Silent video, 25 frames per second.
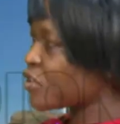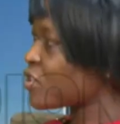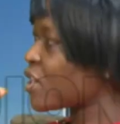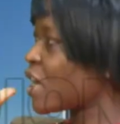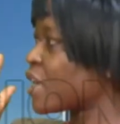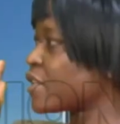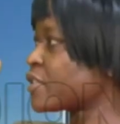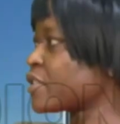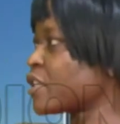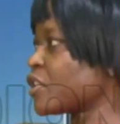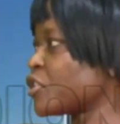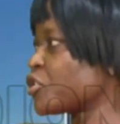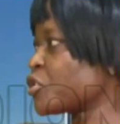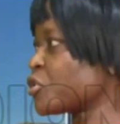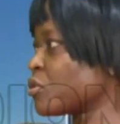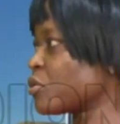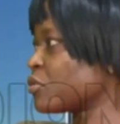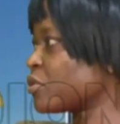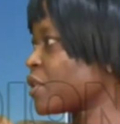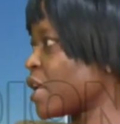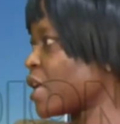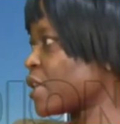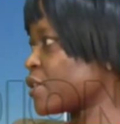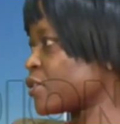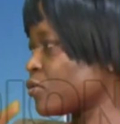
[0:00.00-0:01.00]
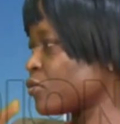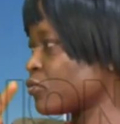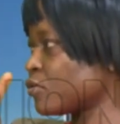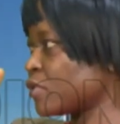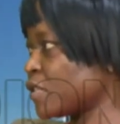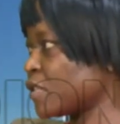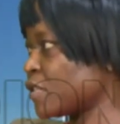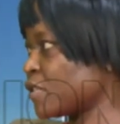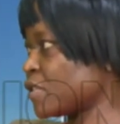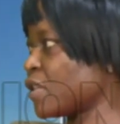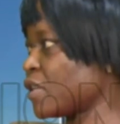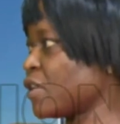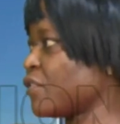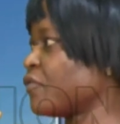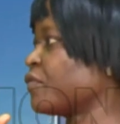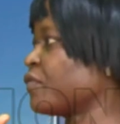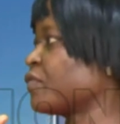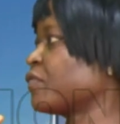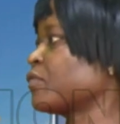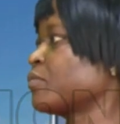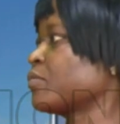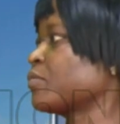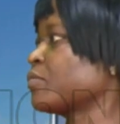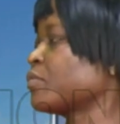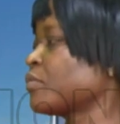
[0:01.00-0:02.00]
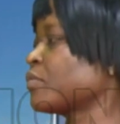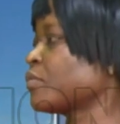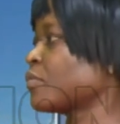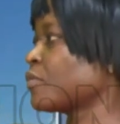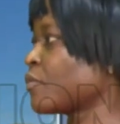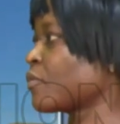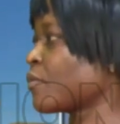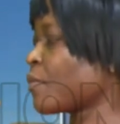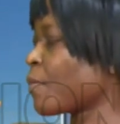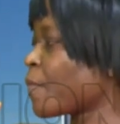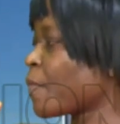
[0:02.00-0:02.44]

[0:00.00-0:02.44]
attention that you deserve. And there are